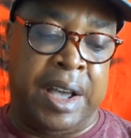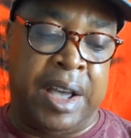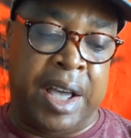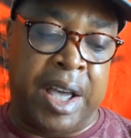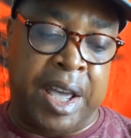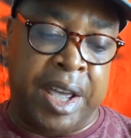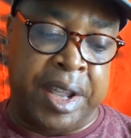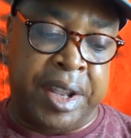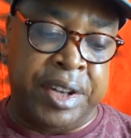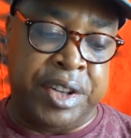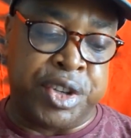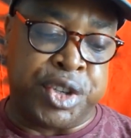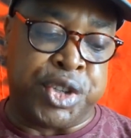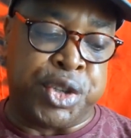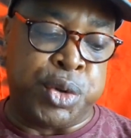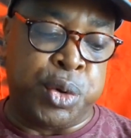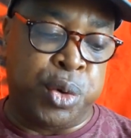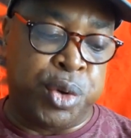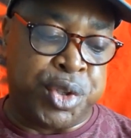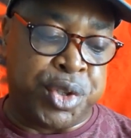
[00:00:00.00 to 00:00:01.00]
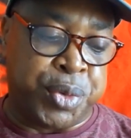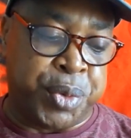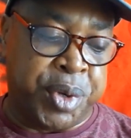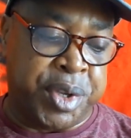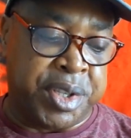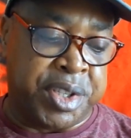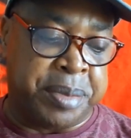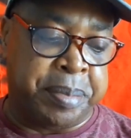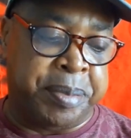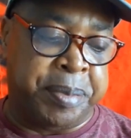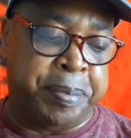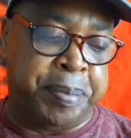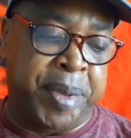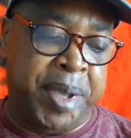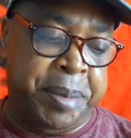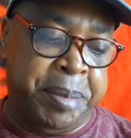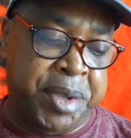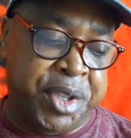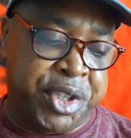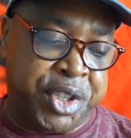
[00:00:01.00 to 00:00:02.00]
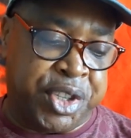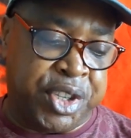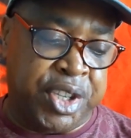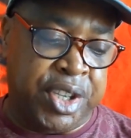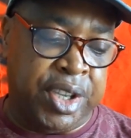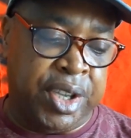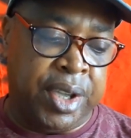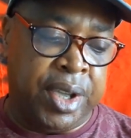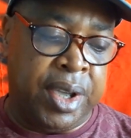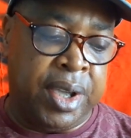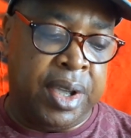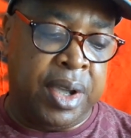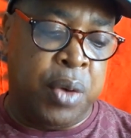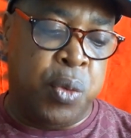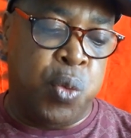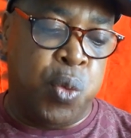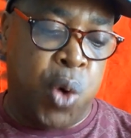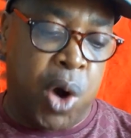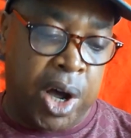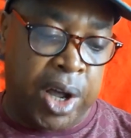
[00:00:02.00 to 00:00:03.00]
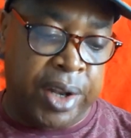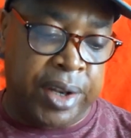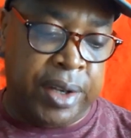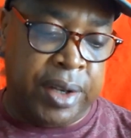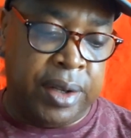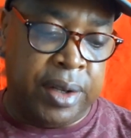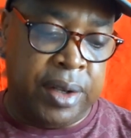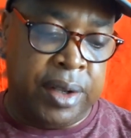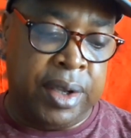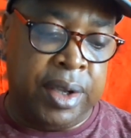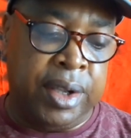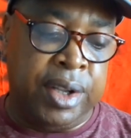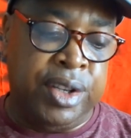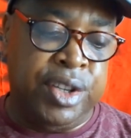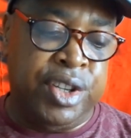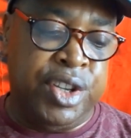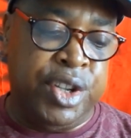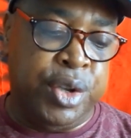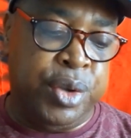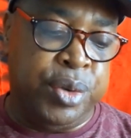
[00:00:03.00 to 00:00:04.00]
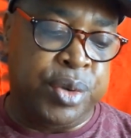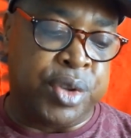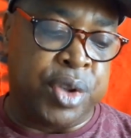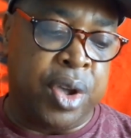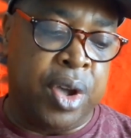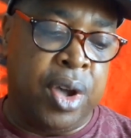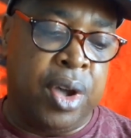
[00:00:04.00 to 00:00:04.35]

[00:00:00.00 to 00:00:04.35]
and the source was BBC One News